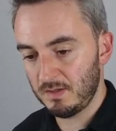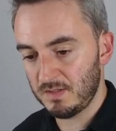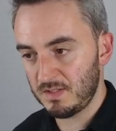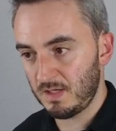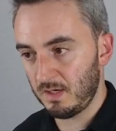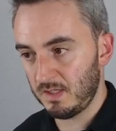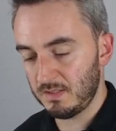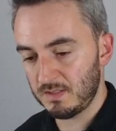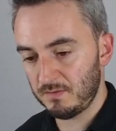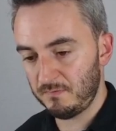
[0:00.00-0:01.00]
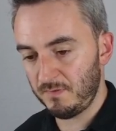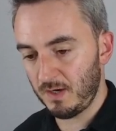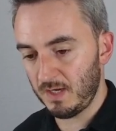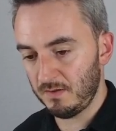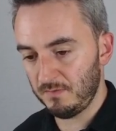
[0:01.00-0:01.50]
sine to the
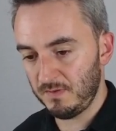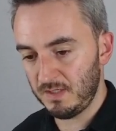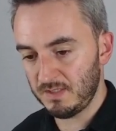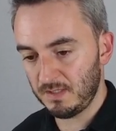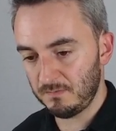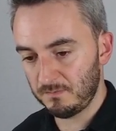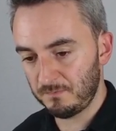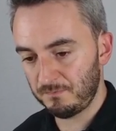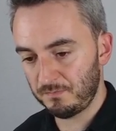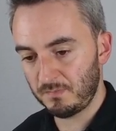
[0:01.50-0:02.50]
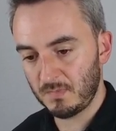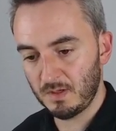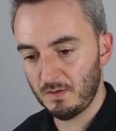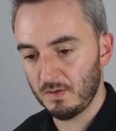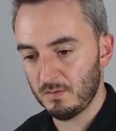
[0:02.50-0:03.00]
5 theta
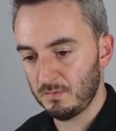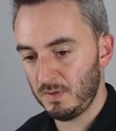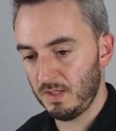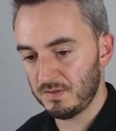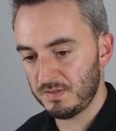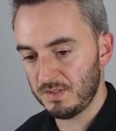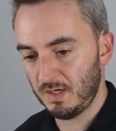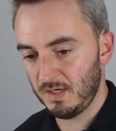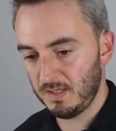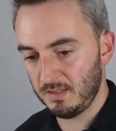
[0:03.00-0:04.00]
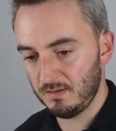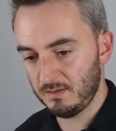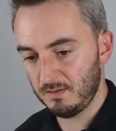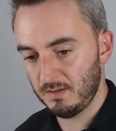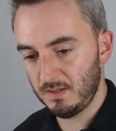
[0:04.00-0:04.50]
plus sine
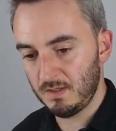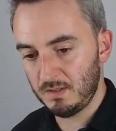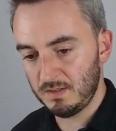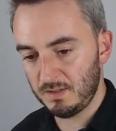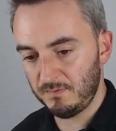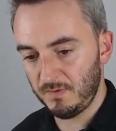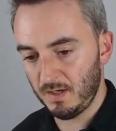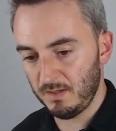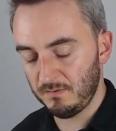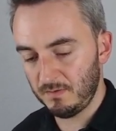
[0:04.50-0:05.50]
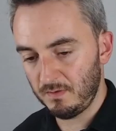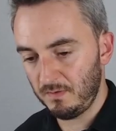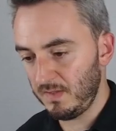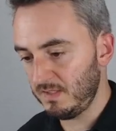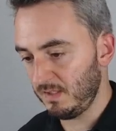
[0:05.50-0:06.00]
to the 5
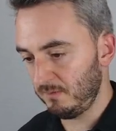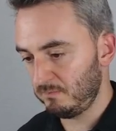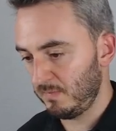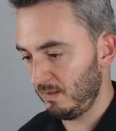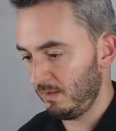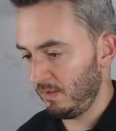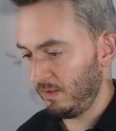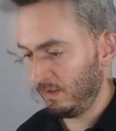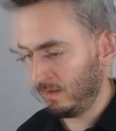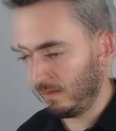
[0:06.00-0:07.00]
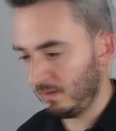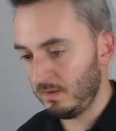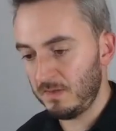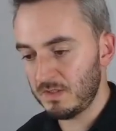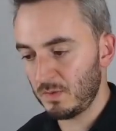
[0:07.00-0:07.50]
theta.
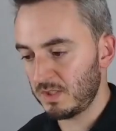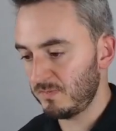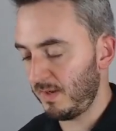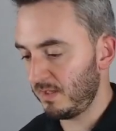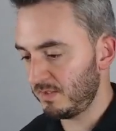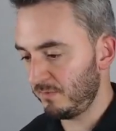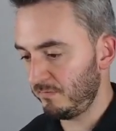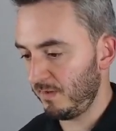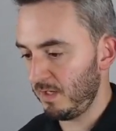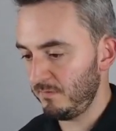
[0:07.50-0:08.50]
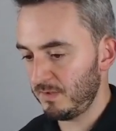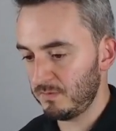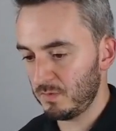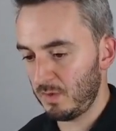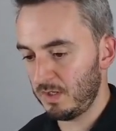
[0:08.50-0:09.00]
This one expands to 5
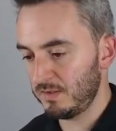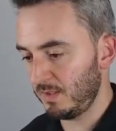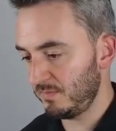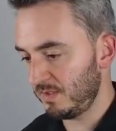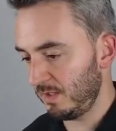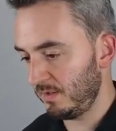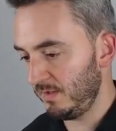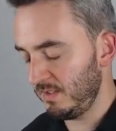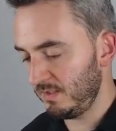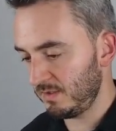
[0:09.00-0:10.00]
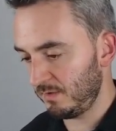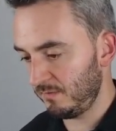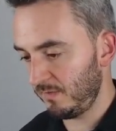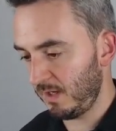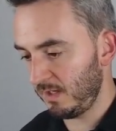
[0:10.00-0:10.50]
times 1 times sine theta, so
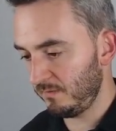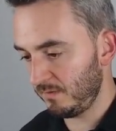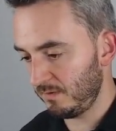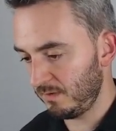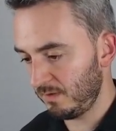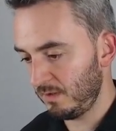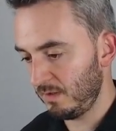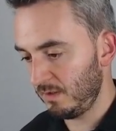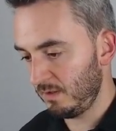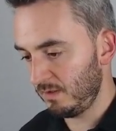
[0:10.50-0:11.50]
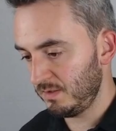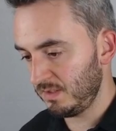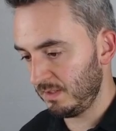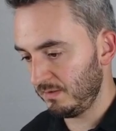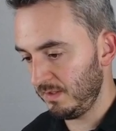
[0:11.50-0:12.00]
5
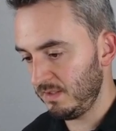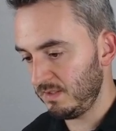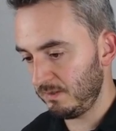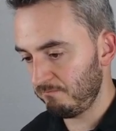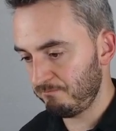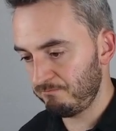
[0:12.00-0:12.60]
sine theta.